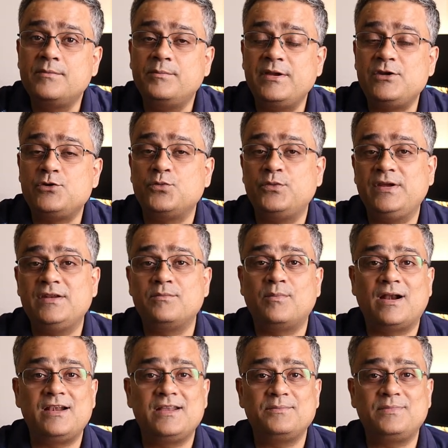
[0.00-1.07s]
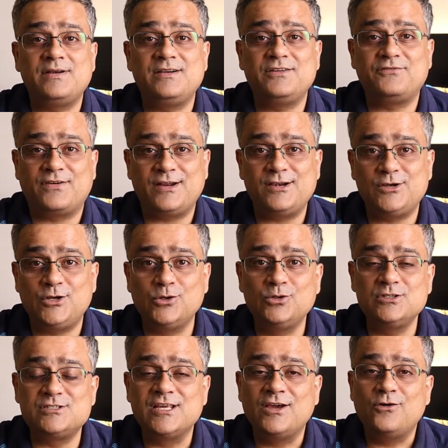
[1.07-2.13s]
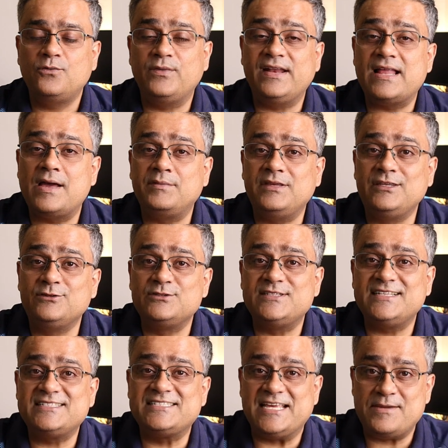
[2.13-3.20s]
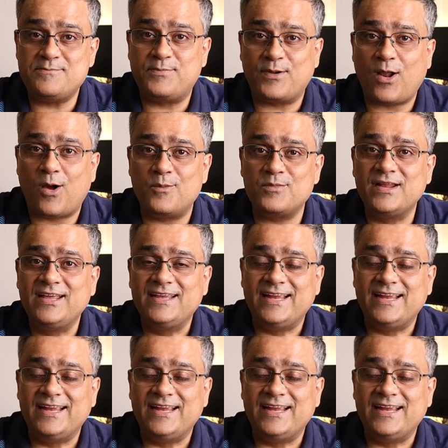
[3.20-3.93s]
between multiple different tools, when I'm using same prompt,